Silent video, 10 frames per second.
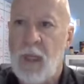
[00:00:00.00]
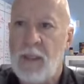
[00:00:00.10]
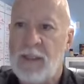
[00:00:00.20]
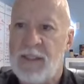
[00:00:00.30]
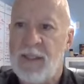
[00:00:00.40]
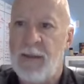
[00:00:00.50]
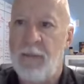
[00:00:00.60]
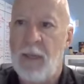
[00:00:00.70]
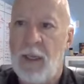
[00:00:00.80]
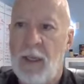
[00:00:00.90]
some
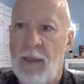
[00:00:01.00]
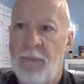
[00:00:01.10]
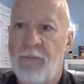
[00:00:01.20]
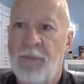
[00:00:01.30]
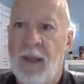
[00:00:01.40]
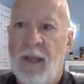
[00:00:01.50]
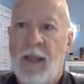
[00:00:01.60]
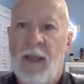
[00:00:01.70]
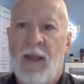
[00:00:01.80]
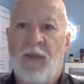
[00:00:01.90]
um,
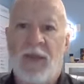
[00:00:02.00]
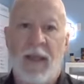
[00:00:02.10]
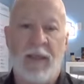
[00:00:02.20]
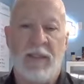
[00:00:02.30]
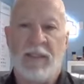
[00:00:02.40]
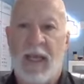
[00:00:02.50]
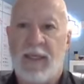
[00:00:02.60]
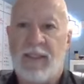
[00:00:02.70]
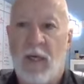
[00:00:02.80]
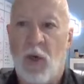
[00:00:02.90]
things that
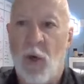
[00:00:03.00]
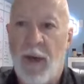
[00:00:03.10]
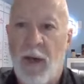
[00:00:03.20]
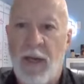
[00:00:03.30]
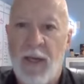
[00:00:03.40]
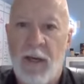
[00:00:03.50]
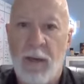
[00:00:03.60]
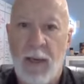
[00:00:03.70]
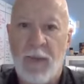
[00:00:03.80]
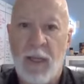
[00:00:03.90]
are going on here,
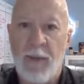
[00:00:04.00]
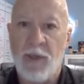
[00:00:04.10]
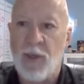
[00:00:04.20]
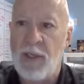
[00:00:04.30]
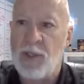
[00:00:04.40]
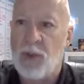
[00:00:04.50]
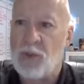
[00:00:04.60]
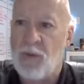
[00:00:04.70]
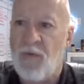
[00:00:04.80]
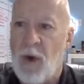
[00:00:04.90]
upcoming trade shows or
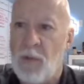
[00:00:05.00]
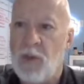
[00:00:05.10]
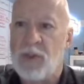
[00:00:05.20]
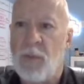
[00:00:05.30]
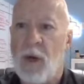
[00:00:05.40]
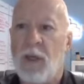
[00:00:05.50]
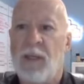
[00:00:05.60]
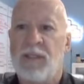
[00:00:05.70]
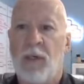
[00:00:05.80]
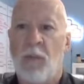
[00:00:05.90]
farmers markets
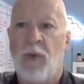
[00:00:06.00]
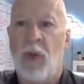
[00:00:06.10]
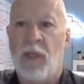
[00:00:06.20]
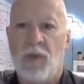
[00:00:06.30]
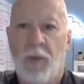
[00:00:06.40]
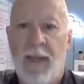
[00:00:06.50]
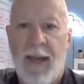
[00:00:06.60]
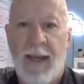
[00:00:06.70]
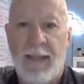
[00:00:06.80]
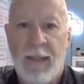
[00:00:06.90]
that our products will be
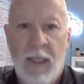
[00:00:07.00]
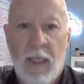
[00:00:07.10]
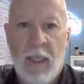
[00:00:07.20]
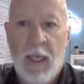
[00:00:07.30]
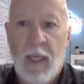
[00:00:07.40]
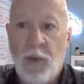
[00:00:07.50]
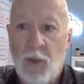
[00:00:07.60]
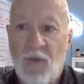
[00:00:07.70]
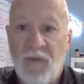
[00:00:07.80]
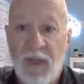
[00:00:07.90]
at, uh,
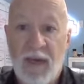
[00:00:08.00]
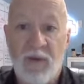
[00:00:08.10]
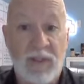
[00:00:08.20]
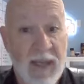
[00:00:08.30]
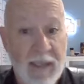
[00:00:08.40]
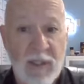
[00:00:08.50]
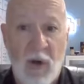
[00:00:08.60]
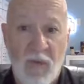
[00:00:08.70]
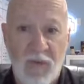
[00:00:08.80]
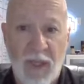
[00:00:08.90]
new flavors, last
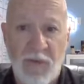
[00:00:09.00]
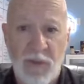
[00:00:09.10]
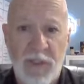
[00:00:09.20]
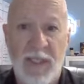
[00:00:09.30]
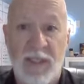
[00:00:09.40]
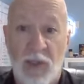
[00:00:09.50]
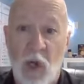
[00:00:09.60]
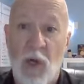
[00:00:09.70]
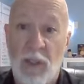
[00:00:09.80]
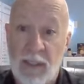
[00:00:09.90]
call flavors. It's a
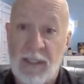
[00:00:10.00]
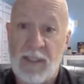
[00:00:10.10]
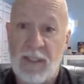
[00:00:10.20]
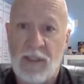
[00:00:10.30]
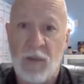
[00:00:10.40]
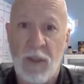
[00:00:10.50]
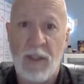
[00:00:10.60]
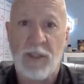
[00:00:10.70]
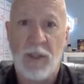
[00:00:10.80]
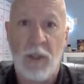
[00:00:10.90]
long list this
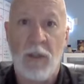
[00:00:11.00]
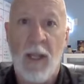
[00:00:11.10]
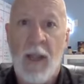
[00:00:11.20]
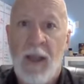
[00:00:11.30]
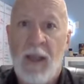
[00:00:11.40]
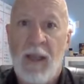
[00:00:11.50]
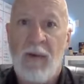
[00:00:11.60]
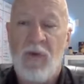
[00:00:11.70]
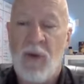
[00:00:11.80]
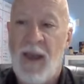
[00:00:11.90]
week, so
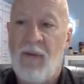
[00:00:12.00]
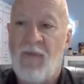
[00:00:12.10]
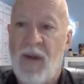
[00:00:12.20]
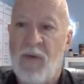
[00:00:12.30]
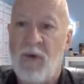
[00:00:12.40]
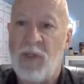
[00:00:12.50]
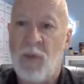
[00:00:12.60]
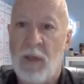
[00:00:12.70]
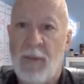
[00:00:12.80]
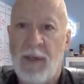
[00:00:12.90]
if you have favorites, you
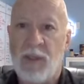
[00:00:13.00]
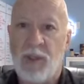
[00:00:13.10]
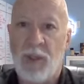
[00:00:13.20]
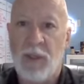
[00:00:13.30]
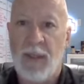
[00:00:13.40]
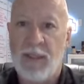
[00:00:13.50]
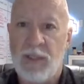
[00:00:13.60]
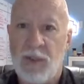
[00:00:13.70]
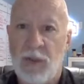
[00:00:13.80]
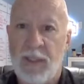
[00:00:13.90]
want to make sure that
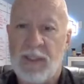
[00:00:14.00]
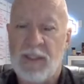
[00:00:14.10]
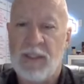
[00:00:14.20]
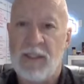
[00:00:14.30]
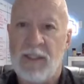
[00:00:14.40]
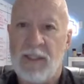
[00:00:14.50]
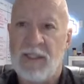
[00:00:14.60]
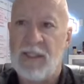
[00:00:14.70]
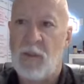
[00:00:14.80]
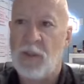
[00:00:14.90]
you listen to
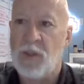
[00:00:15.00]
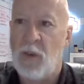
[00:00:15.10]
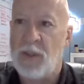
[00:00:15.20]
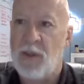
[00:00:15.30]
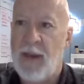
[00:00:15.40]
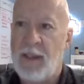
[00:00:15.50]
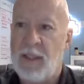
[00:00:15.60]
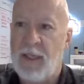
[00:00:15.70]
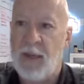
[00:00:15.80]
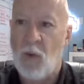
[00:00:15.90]
see which ones are
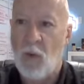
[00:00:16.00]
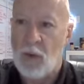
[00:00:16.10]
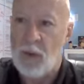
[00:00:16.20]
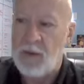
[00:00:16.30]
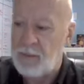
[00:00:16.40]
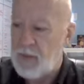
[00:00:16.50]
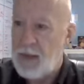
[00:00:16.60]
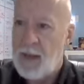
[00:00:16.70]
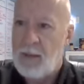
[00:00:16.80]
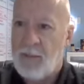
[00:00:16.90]
ending and order them
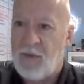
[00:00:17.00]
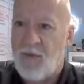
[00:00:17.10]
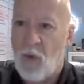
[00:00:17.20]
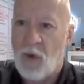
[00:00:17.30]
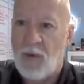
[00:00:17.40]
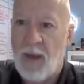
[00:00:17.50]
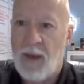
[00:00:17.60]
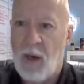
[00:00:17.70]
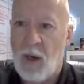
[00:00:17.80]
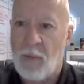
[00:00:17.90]
before they
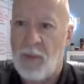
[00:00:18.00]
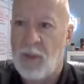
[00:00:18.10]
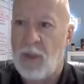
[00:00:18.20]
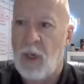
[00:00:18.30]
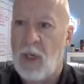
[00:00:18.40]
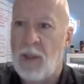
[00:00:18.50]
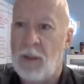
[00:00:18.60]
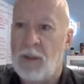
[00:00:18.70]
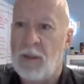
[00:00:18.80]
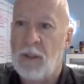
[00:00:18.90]
are put
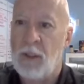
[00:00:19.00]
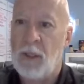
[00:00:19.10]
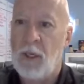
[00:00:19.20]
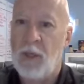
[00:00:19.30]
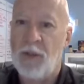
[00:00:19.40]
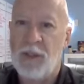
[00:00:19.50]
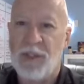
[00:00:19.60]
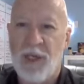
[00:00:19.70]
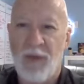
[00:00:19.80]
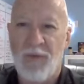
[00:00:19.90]
on on the
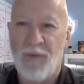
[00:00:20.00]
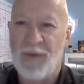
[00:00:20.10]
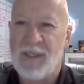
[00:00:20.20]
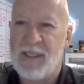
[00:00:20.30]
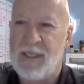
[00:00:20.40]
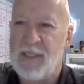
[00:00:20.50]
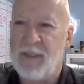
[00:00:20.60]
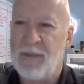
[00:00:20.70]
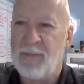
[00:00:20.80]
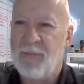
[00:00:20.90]
shelf for the
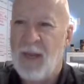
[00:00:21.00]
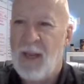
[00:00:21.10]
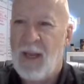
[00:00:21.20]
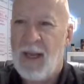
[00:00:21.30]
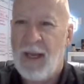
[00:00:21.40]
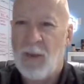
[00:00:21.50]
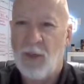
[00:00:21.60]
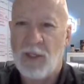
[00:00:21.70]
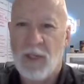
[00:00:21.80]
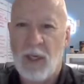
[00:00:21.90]
season. Uh, we're
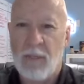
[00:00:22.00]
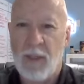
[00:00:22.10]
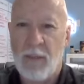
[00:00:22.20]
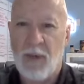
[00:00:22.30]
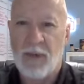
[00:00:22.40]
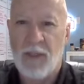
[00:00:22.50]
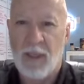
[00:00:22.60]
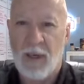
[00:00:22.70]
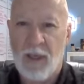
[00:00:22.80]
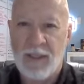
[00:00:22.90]
going to talk a bit about the
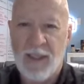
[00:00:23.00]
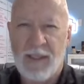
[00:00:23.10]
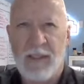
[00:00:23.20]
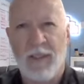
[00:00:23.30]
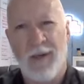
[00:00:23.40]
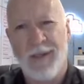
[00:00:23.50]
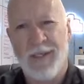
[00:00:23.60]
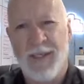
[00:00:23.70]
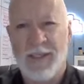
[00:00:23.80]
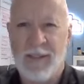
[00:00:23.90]
contest.
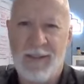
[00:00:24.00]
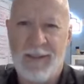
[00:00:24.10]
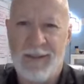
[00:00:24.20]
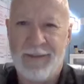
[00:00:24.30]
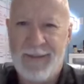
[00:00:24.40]
Contest, uh,